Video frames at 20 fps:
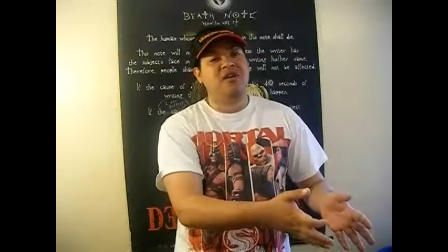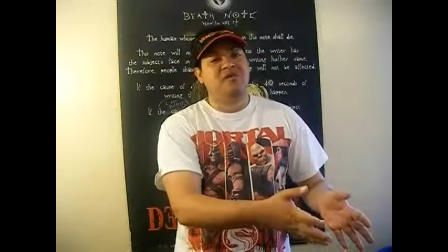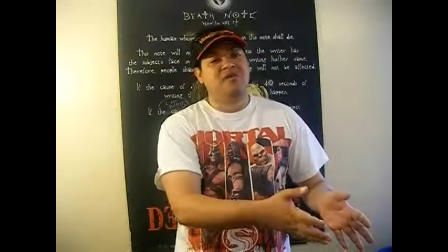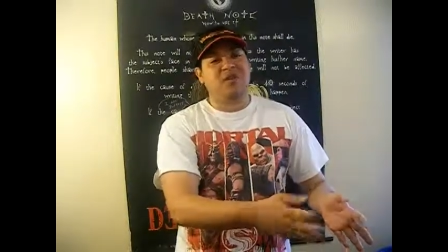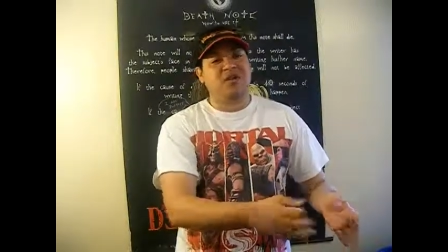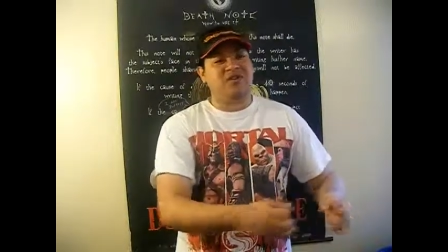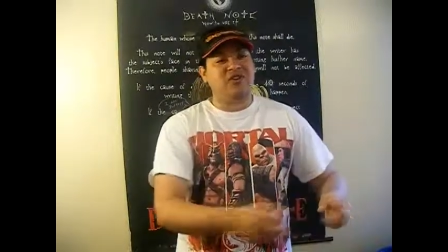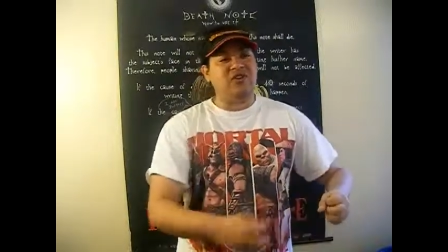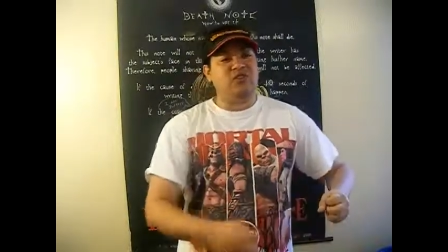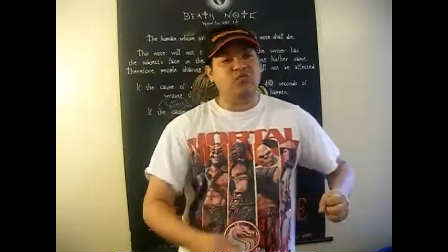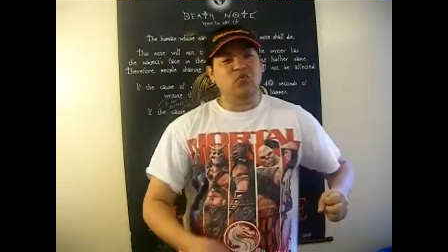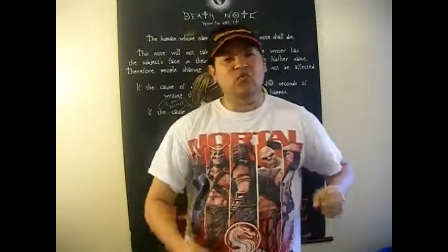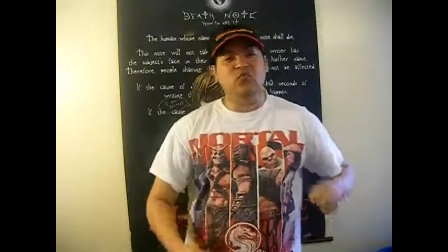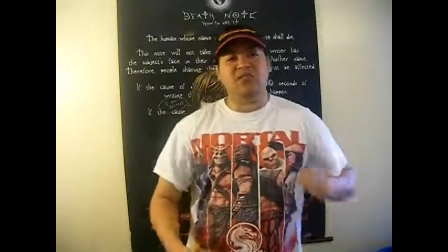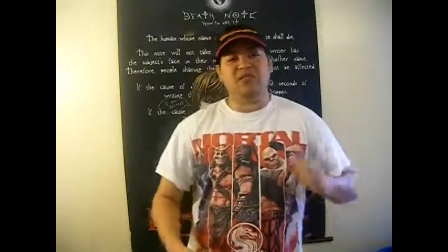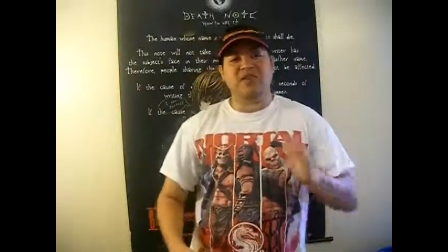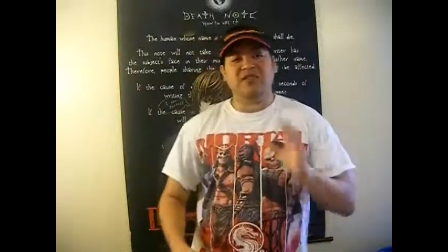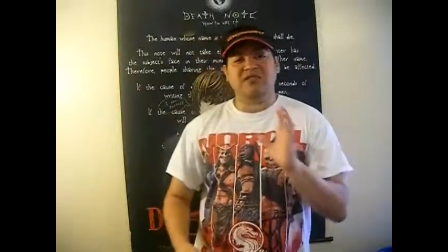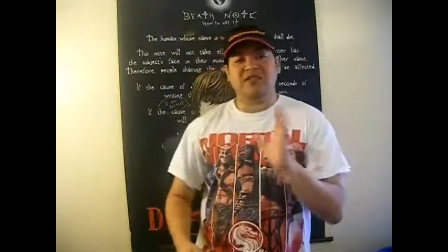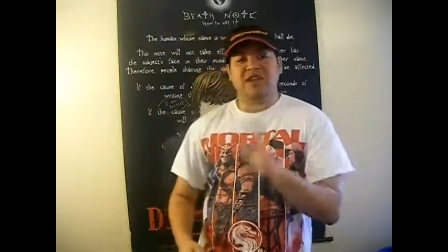but this
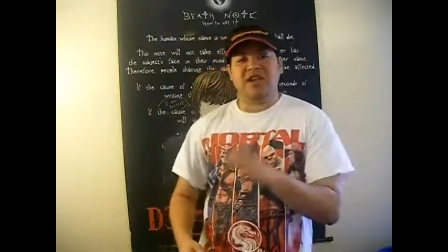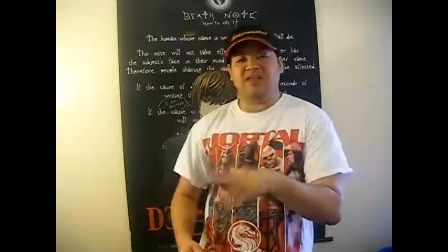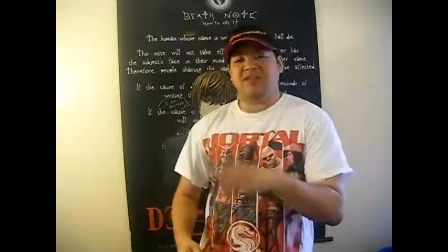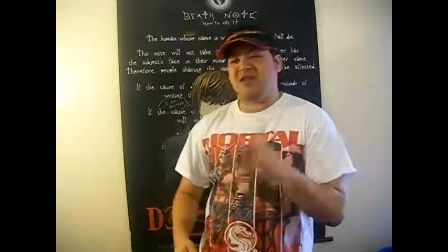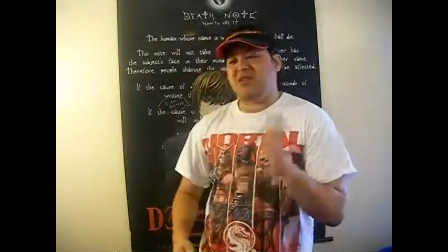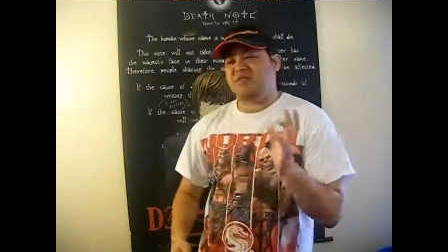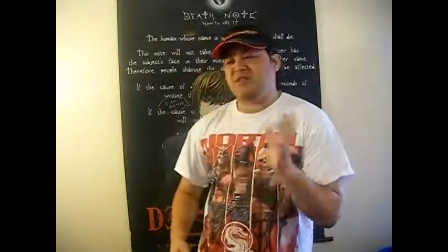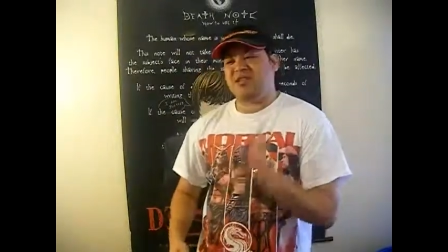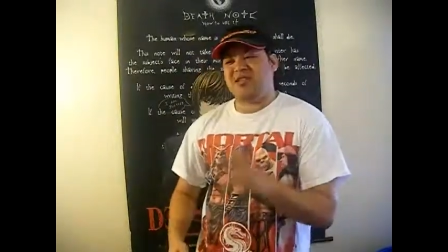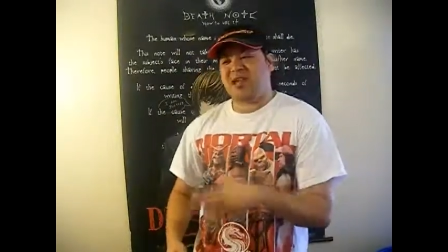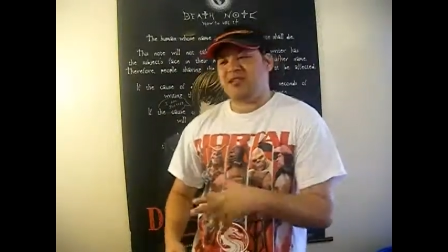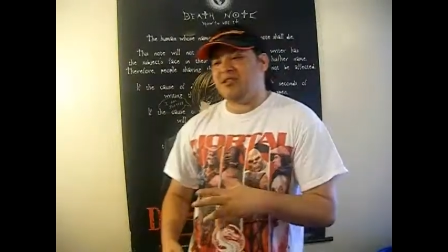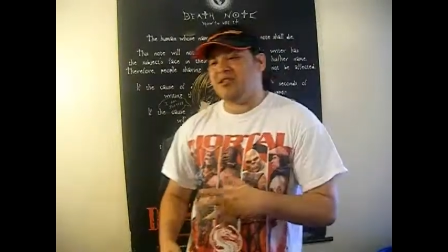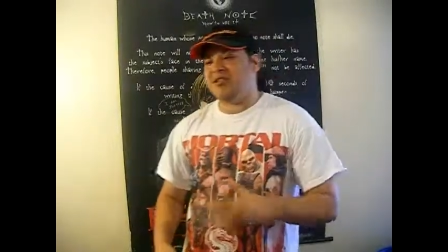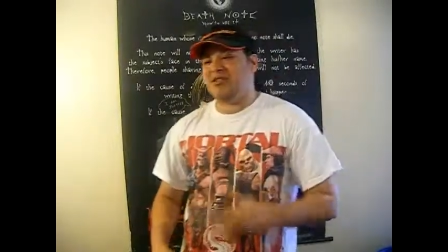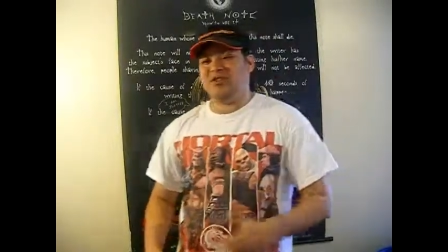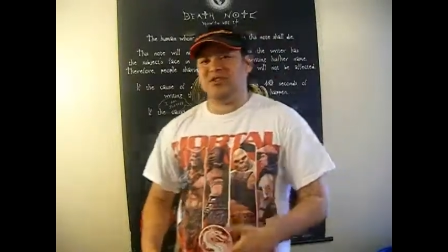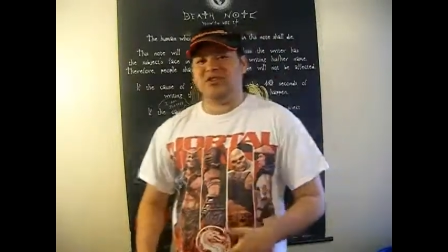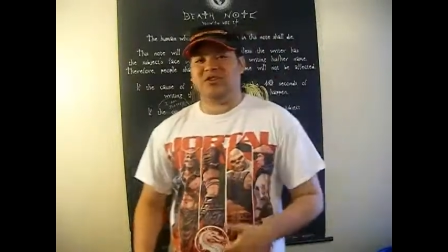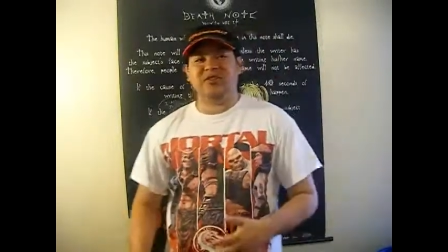movie is like maybe, I think
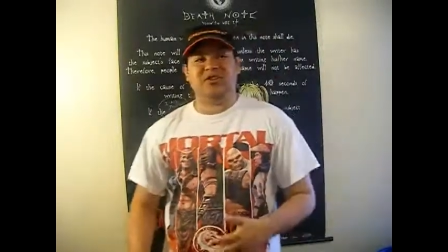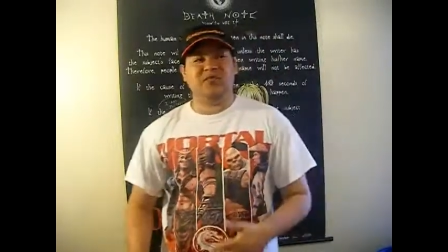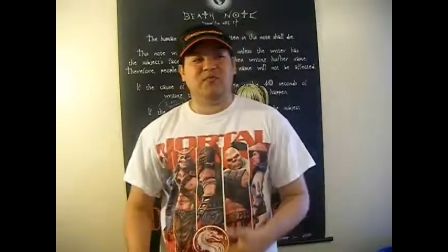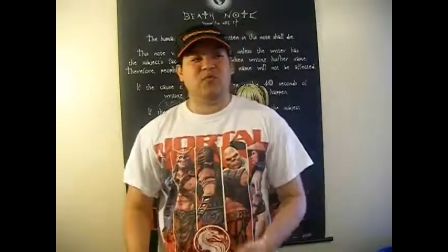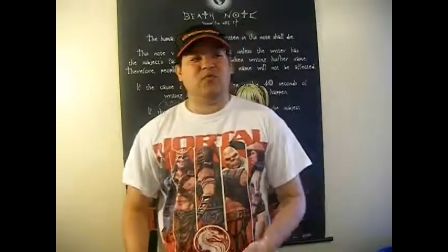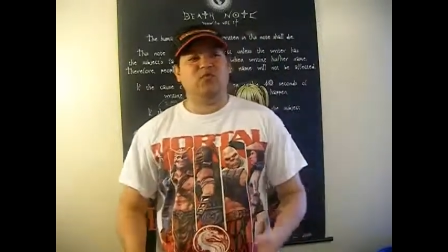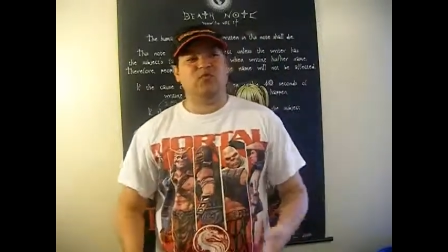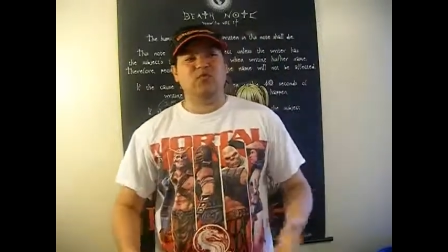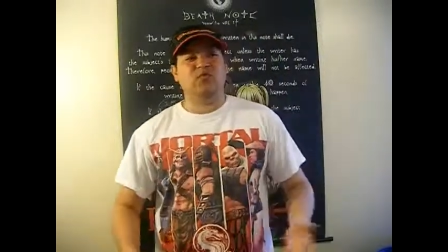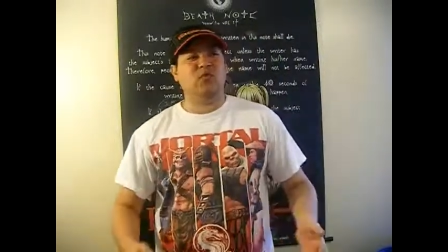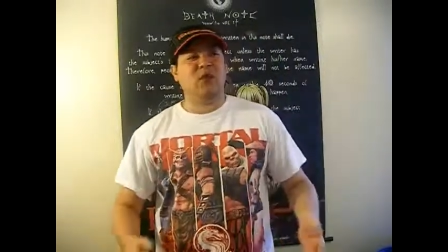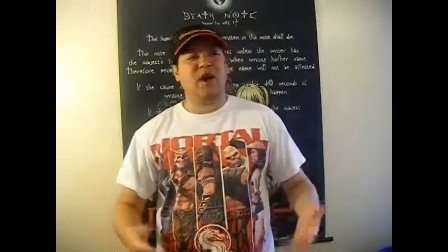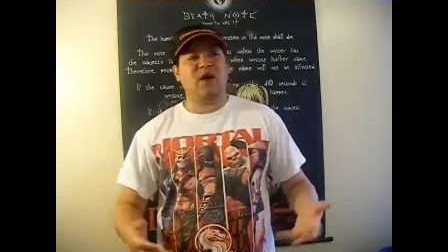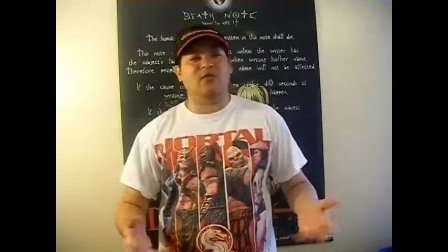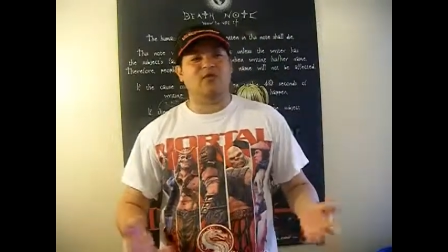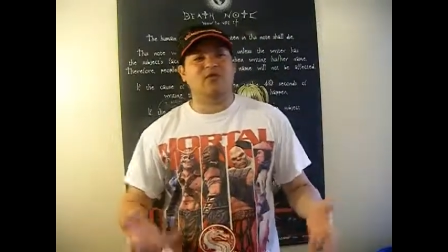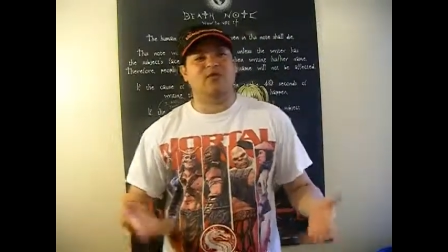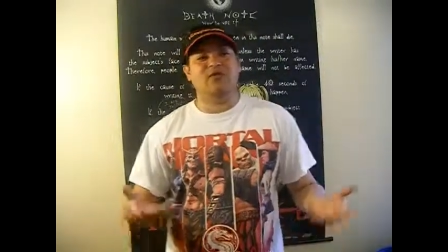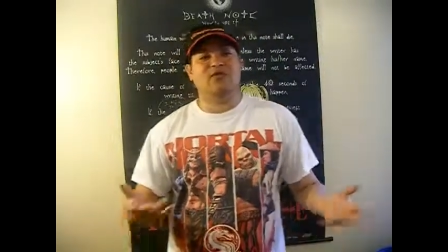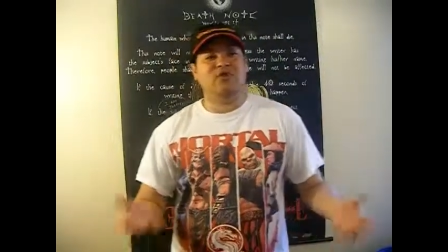it's just a typical two
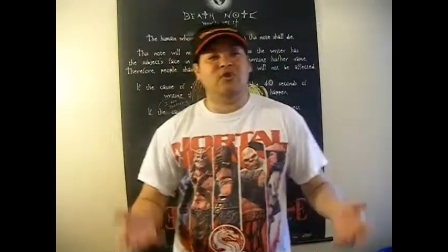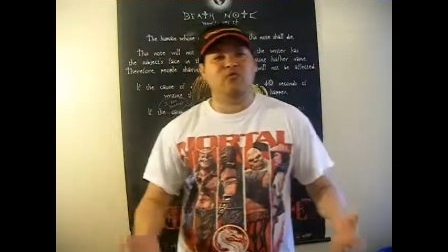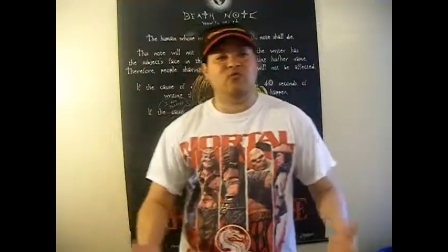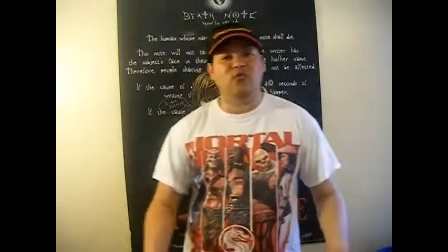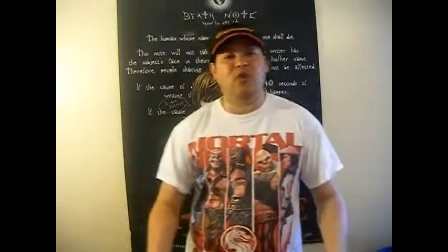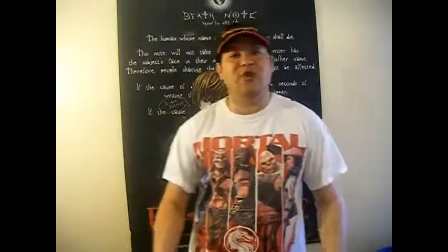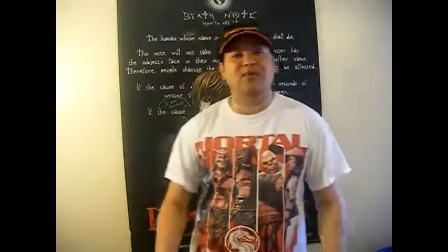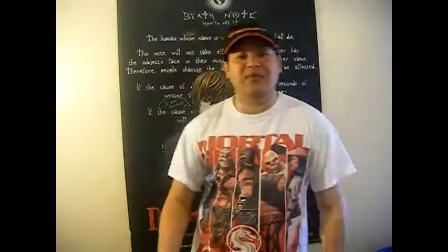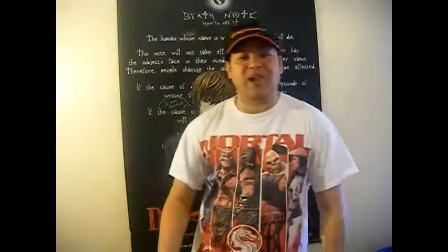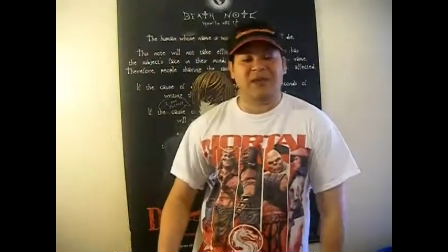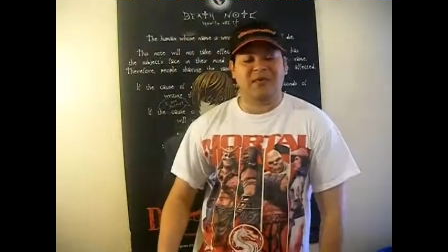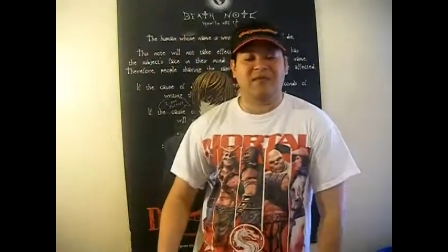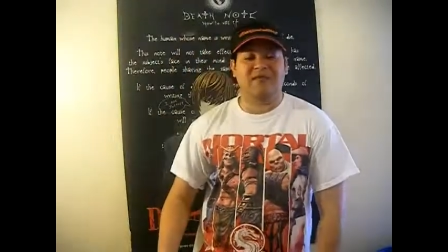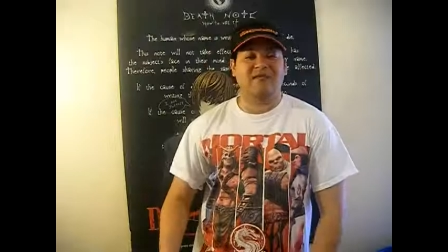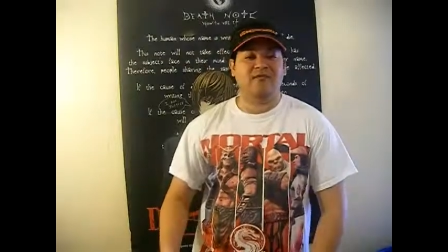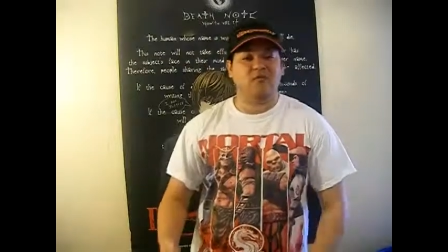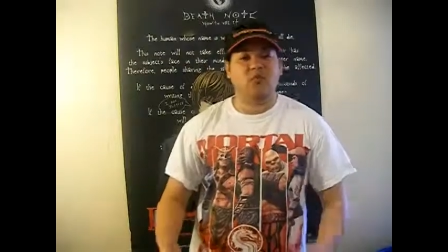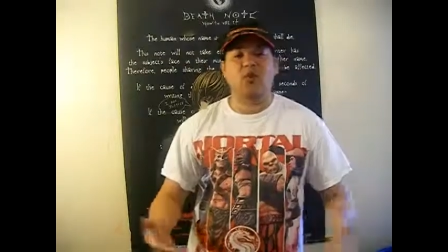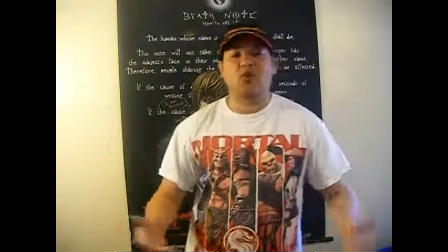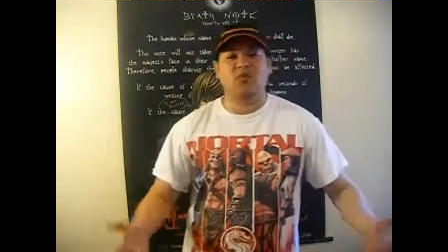hour or so runtime
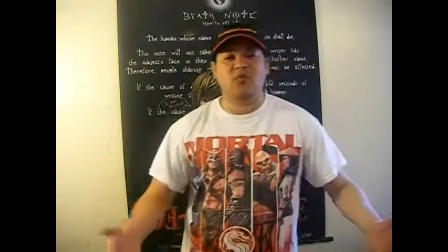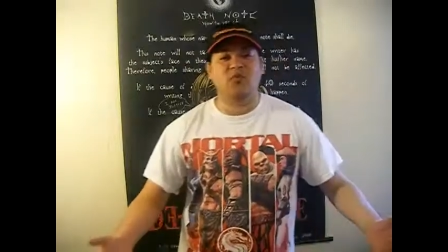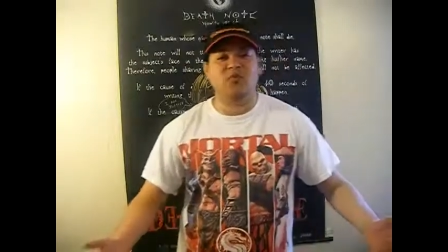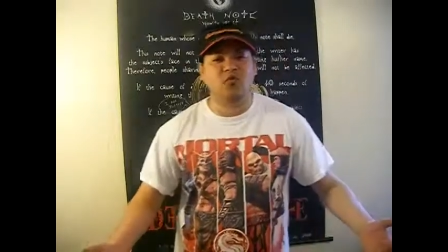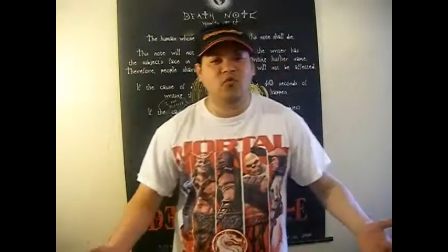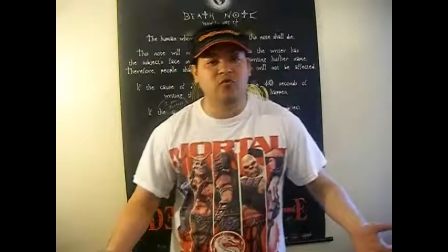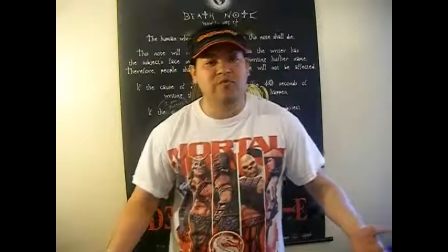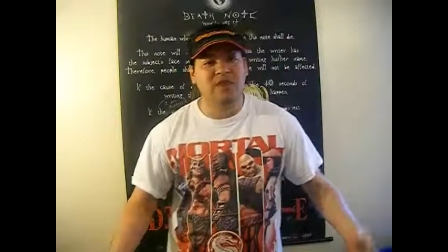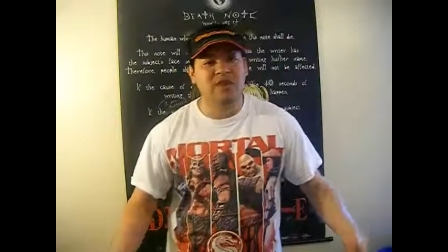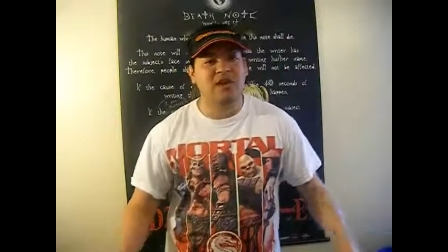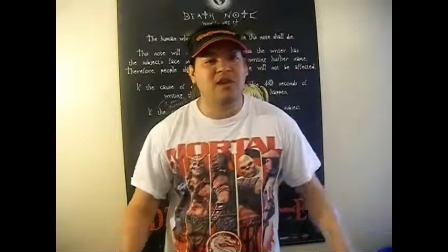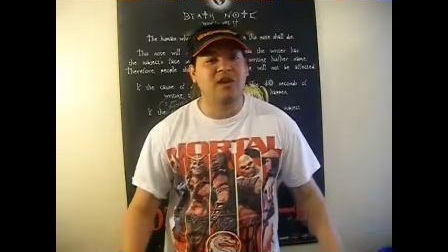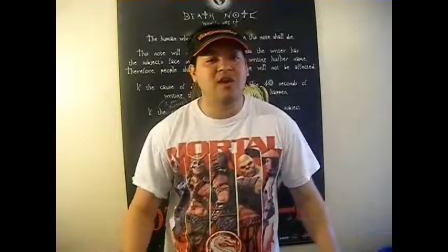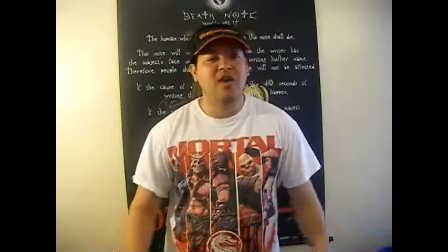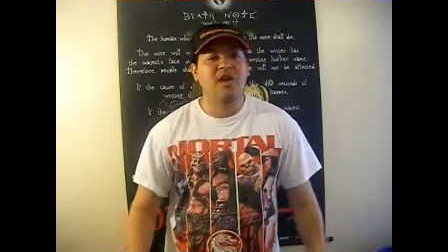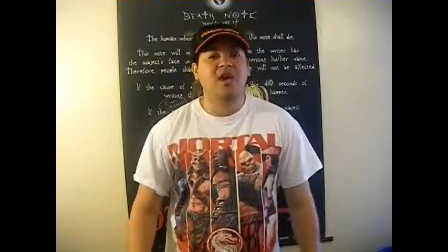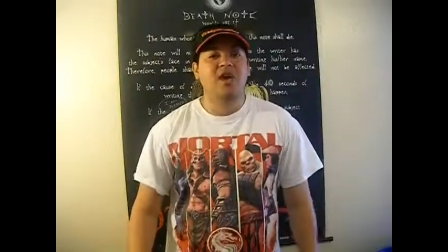of a normal movie.